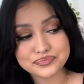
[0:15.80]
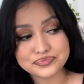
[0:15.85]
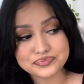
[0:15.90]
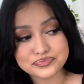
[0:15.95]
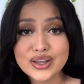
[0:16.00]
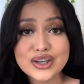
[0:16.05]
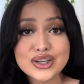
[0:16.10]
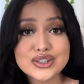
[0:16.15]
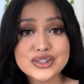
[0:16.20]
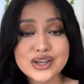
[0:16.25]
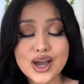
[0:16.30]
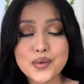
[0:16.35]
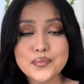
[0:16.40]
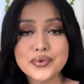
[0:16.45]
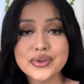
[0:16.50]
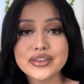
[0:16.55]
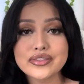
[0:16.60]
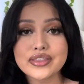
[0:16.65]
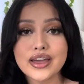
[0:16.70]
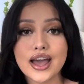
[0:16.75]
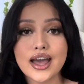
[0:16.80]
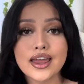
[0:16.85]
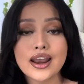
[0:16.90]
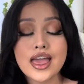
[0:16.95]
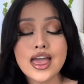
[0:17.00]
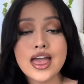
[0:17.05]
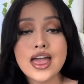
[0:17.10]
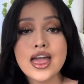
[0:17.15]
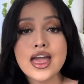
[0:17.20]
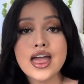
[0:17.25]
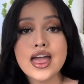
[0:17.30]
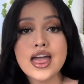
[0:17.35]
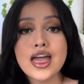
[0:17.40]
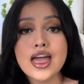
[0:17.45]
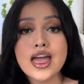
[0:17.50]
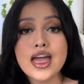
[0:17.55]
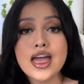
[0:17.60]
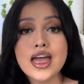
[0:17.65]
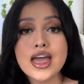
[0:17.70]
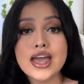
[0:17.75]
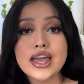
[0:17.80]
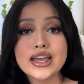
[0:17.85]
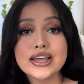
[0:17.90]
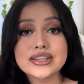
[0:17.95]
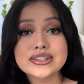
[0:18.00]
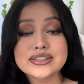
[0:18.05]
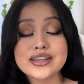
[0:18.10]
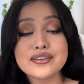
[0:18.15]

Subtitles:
a topic that is